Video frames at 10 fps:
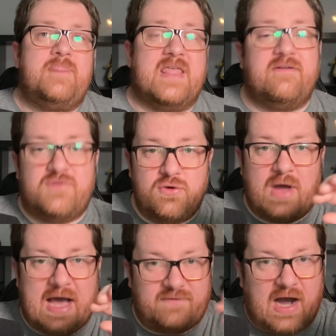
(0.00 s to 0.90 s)
If you
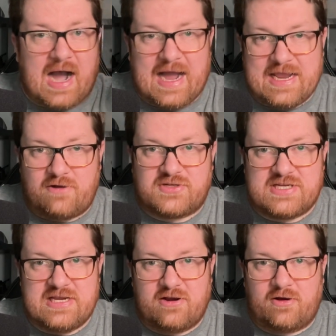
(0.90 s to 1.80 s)
have a higher
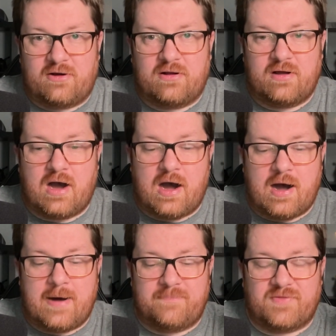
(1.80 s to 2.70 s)
tier
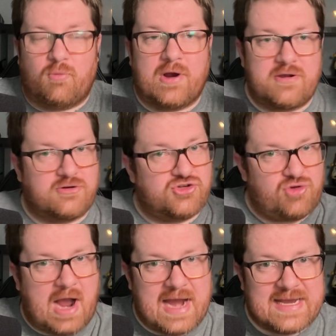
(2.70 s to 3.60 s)
where you're
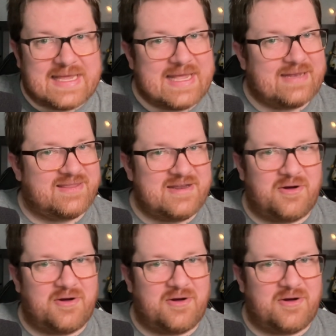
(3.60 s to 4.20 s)
trying to get,